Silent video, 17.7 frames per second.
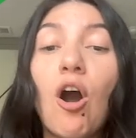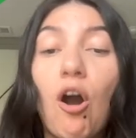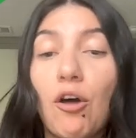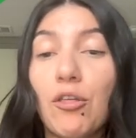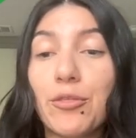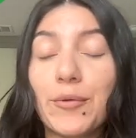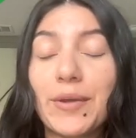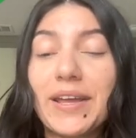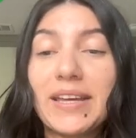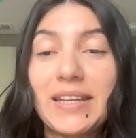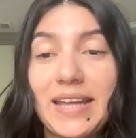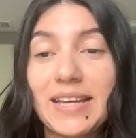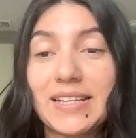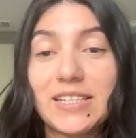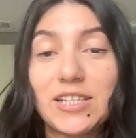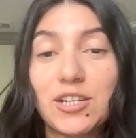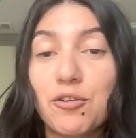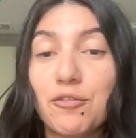all three
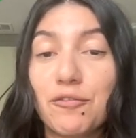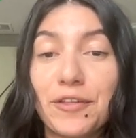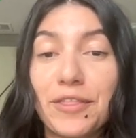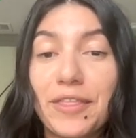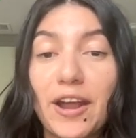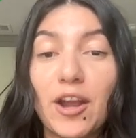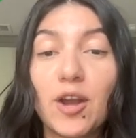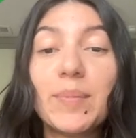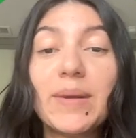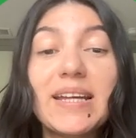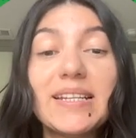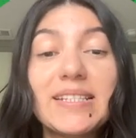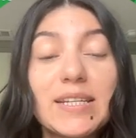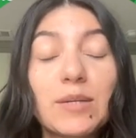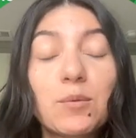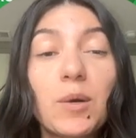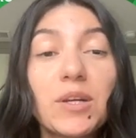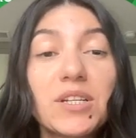connected over there. But I
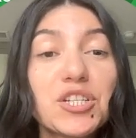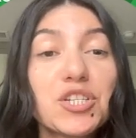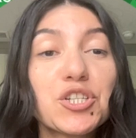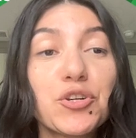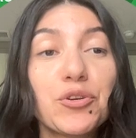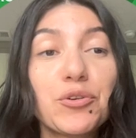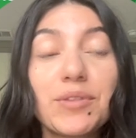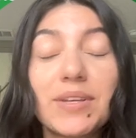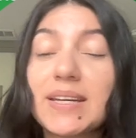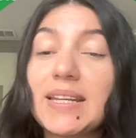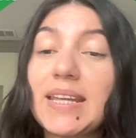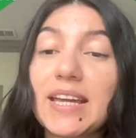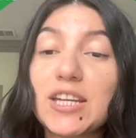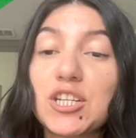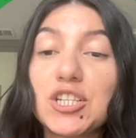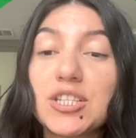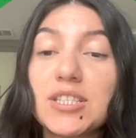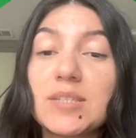did want to show you the
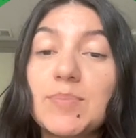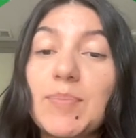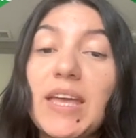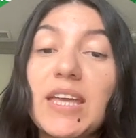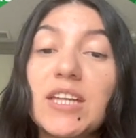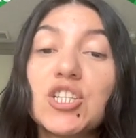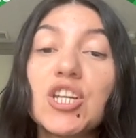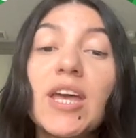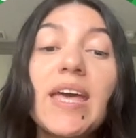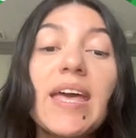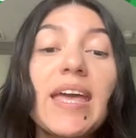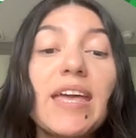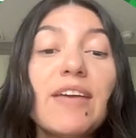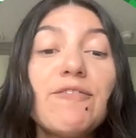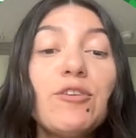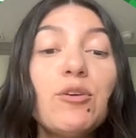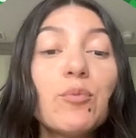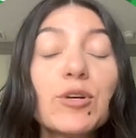connections page.
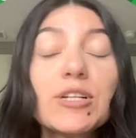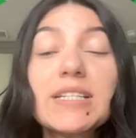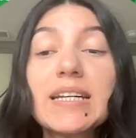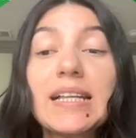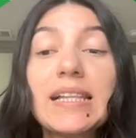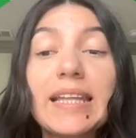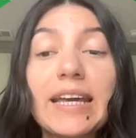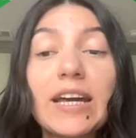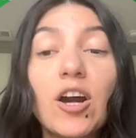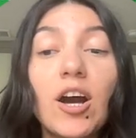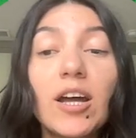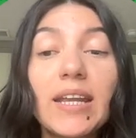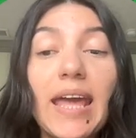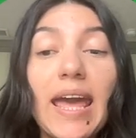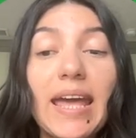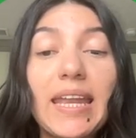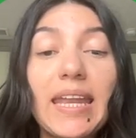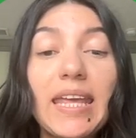If you were to click on
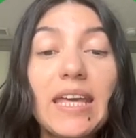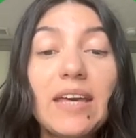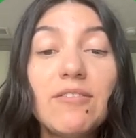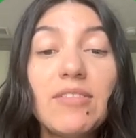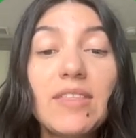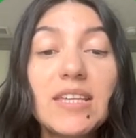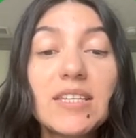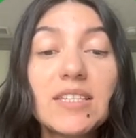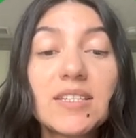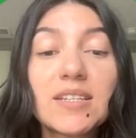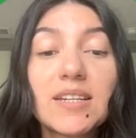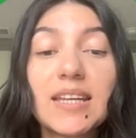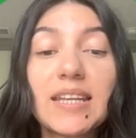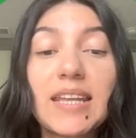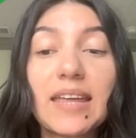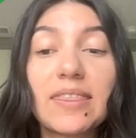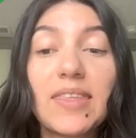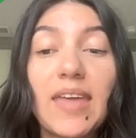any of these to
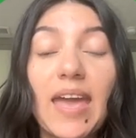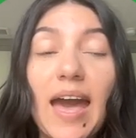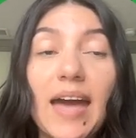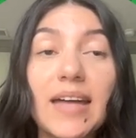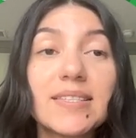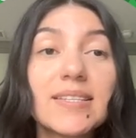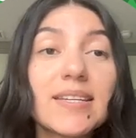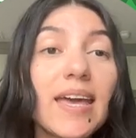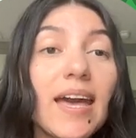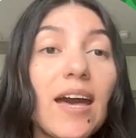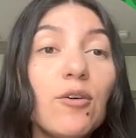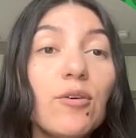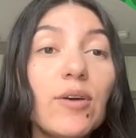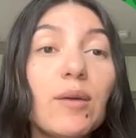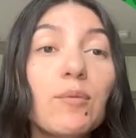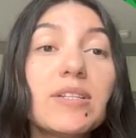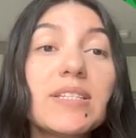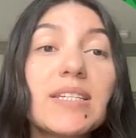connect the ads
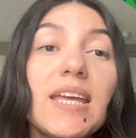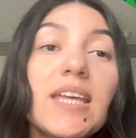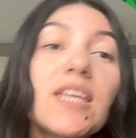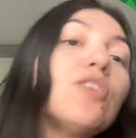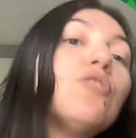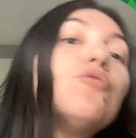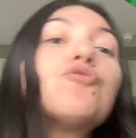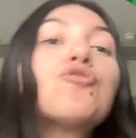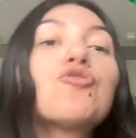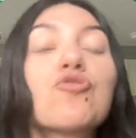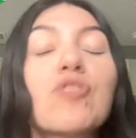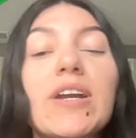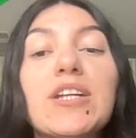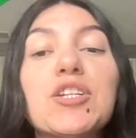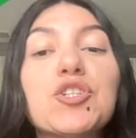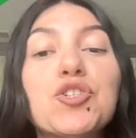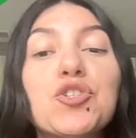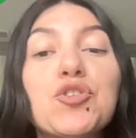account, it would take you
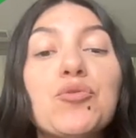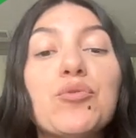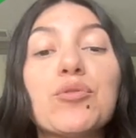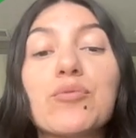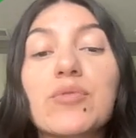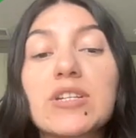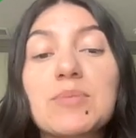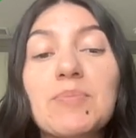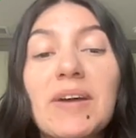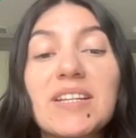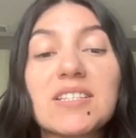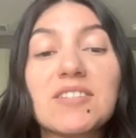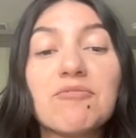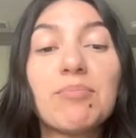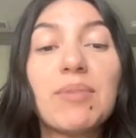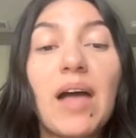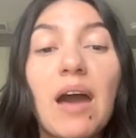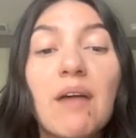straight to the
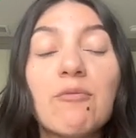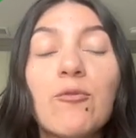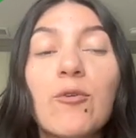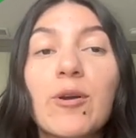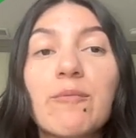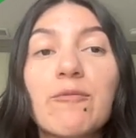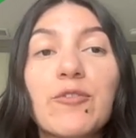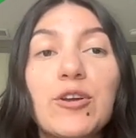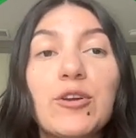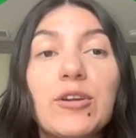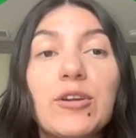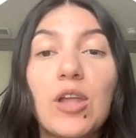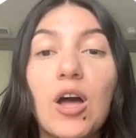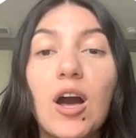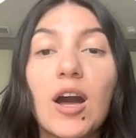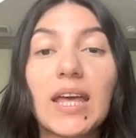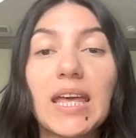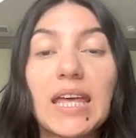respective platform for
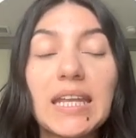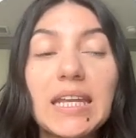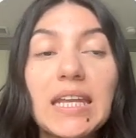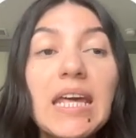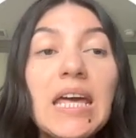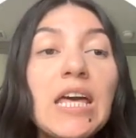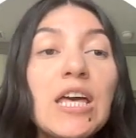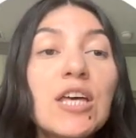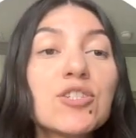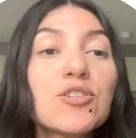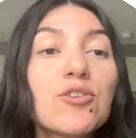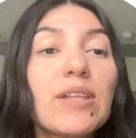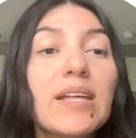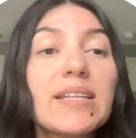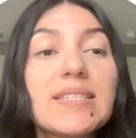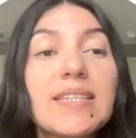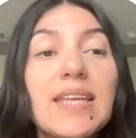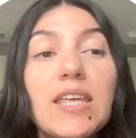log in. So
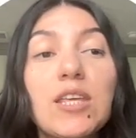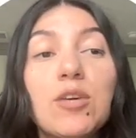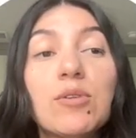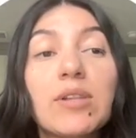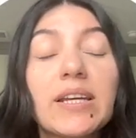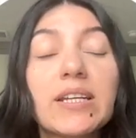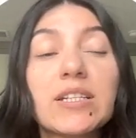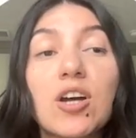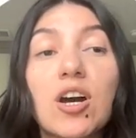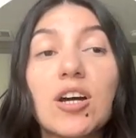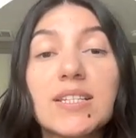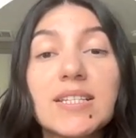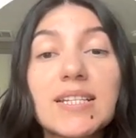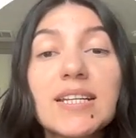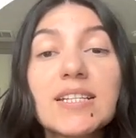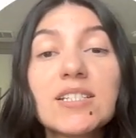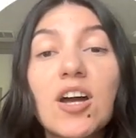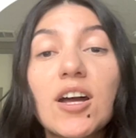let's say you clicked on
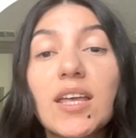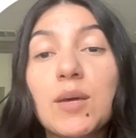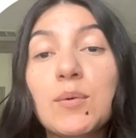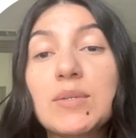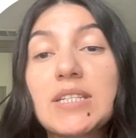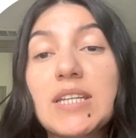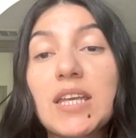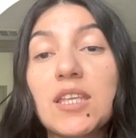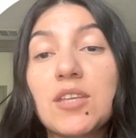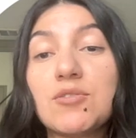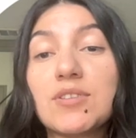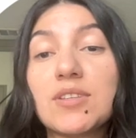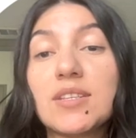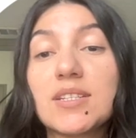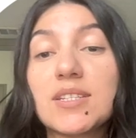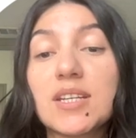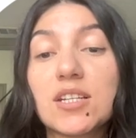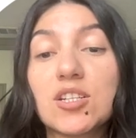TikTok, it would take you to
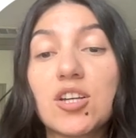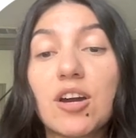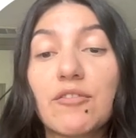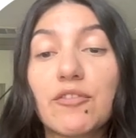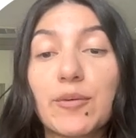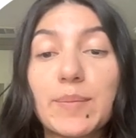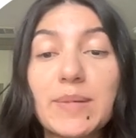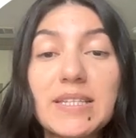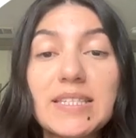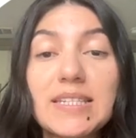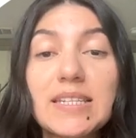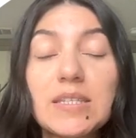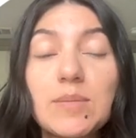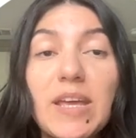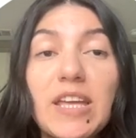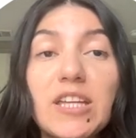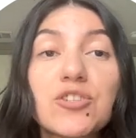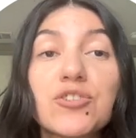the TikTok for
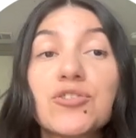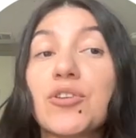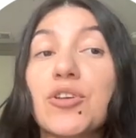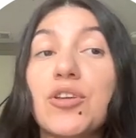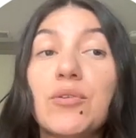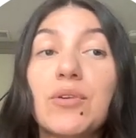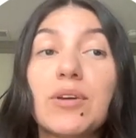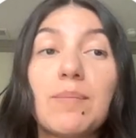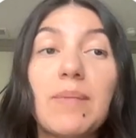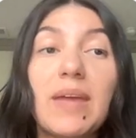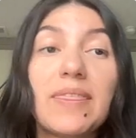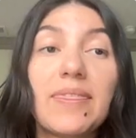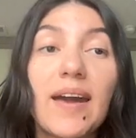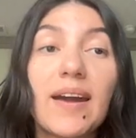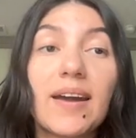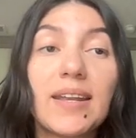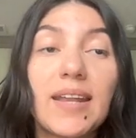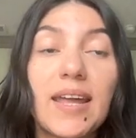Business page so you can make that